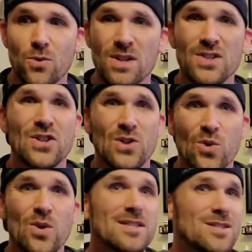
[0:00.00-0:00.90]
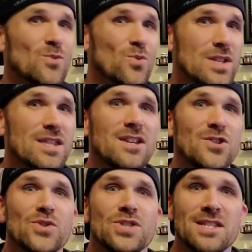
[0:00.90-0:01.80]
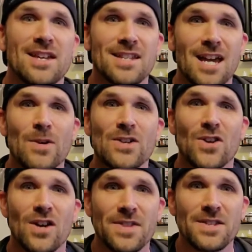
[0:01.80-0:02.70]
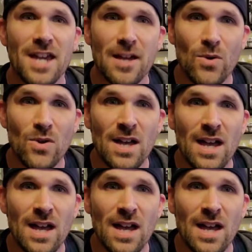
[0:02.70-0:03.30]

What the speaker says: is going to create some really interesting dynamics on the table.